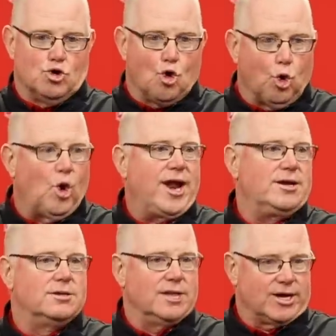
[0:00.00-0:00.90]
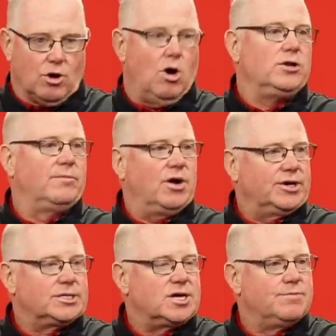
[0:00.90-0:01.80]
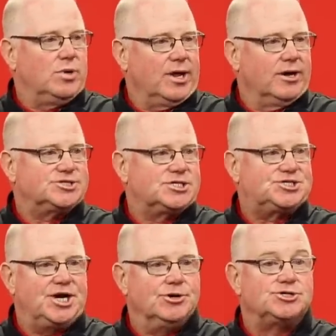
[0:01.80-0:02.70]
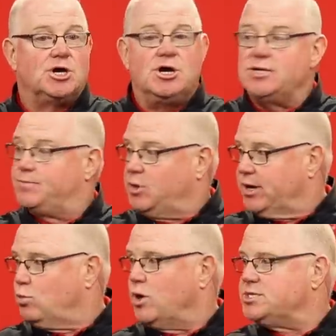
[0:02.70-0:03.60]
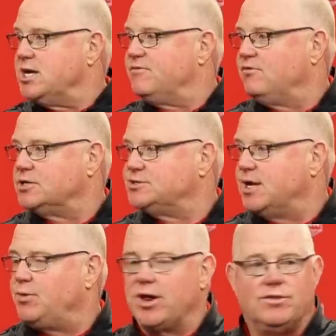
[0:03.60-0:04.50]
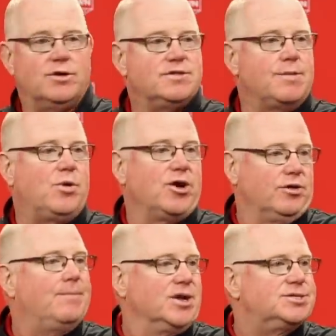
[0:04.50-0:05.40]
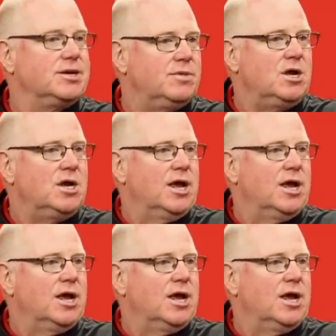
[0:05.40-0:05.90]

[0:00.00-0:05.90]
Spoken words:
great, like all-American type players as seniors that played one team for us. They played on the punt team.